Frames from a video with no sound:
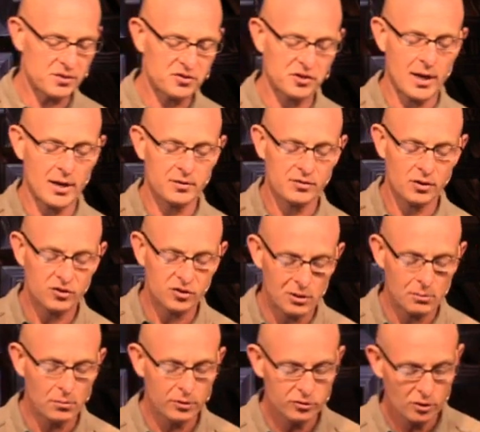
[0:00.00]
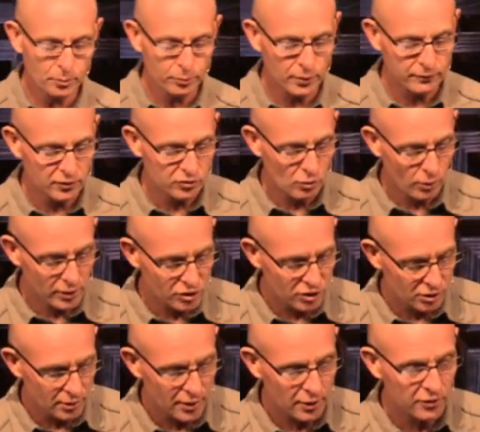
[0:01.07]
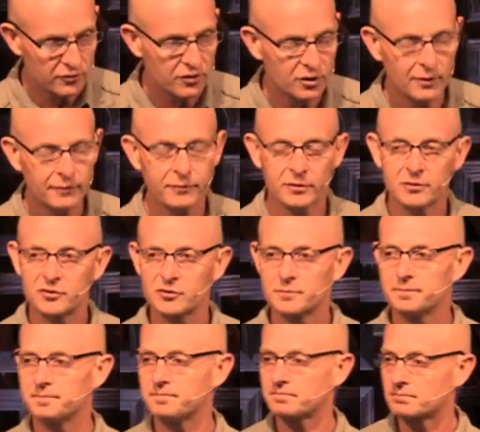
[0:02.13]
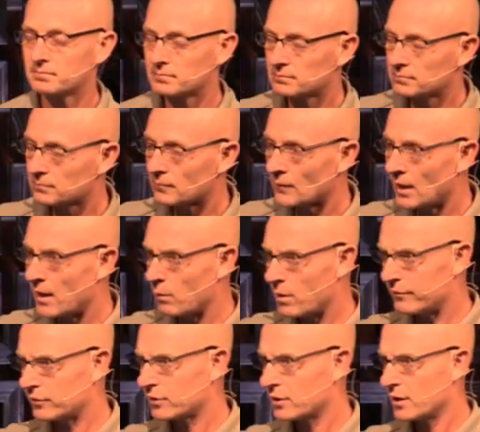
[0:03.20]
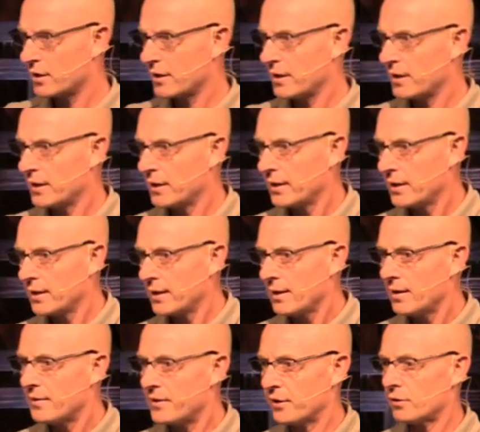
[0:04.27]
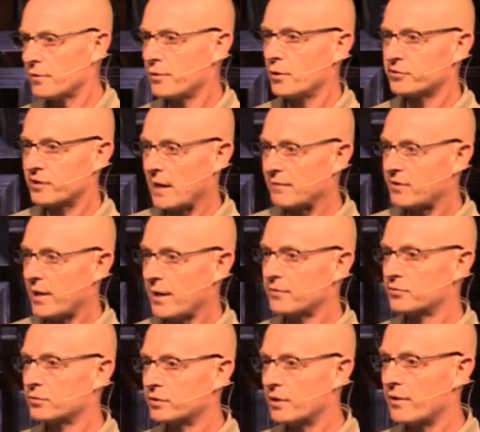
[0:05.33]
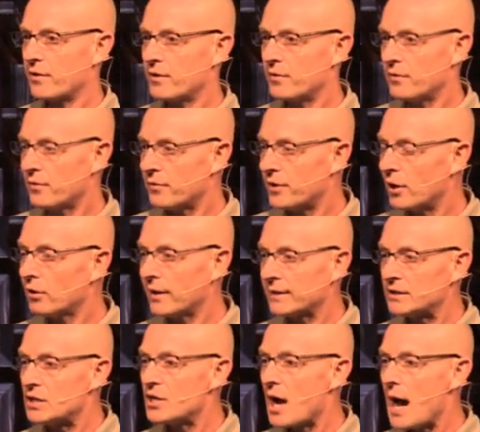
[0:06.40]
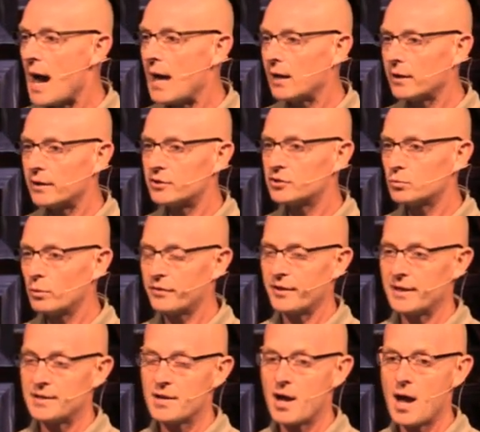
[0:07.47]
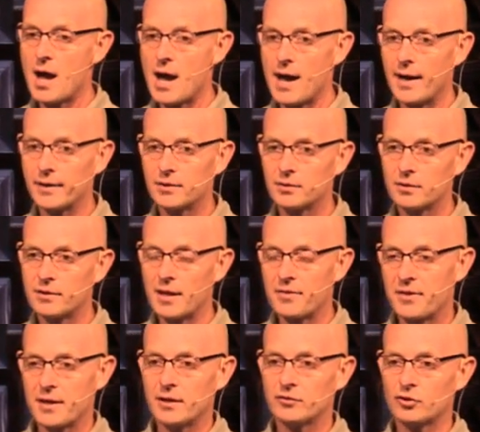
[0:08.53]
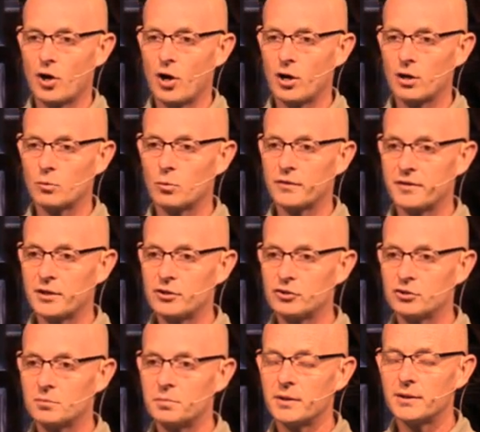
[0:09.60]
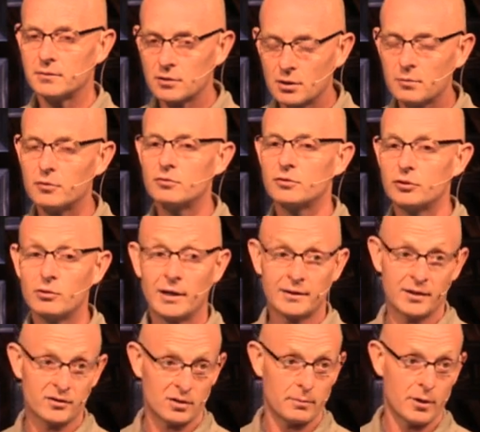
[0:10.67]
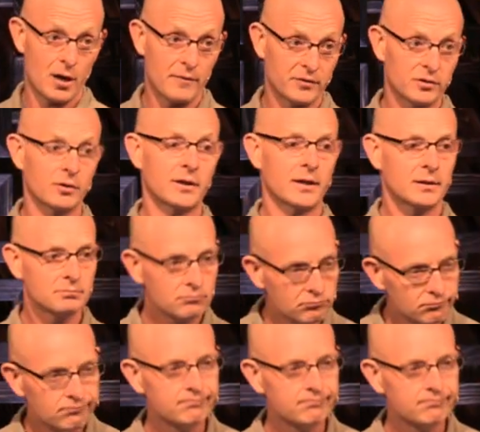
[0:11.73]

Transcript: sounds similar to a previous question. Here's the difference, however. There are those that I've counseled, and they'll acknowledge with a nod that things aren't what they should be. They'll do like this in my office. They'll kind of, hmm.